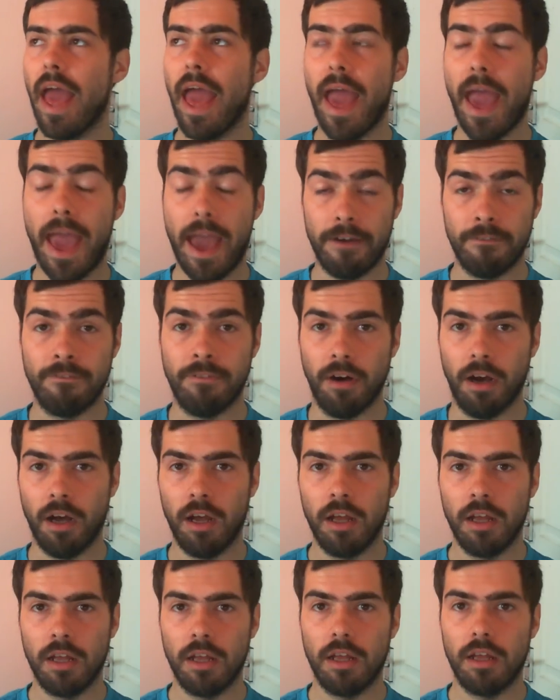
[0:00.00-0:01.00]
ever,
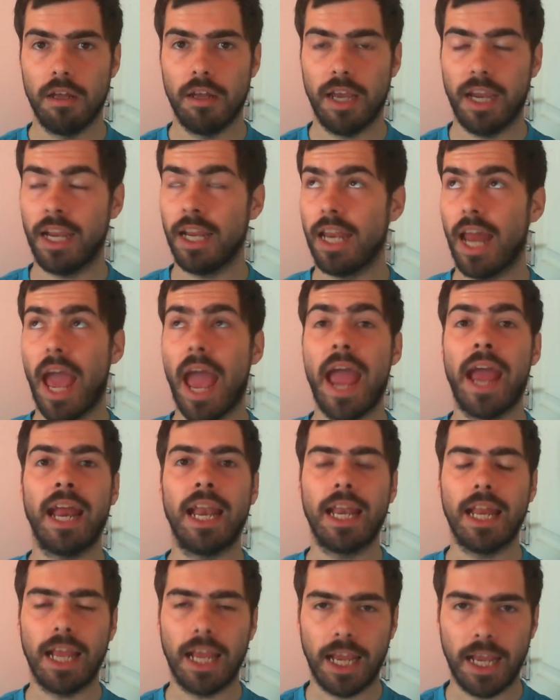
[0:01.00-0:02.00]
in
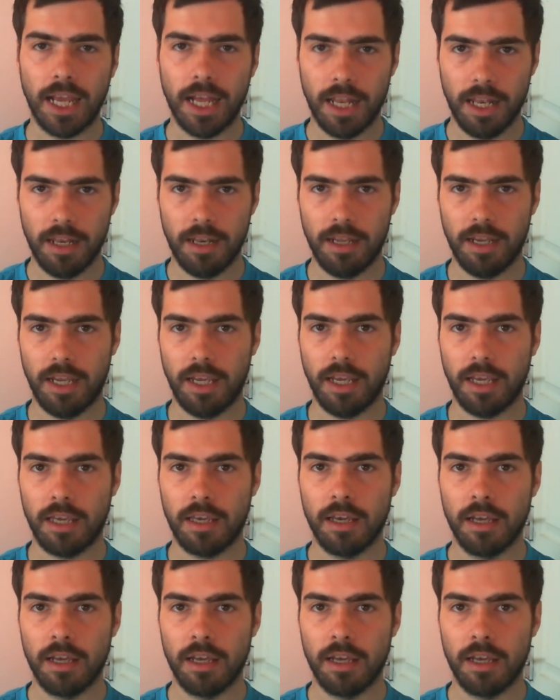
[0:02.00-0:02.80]
any league,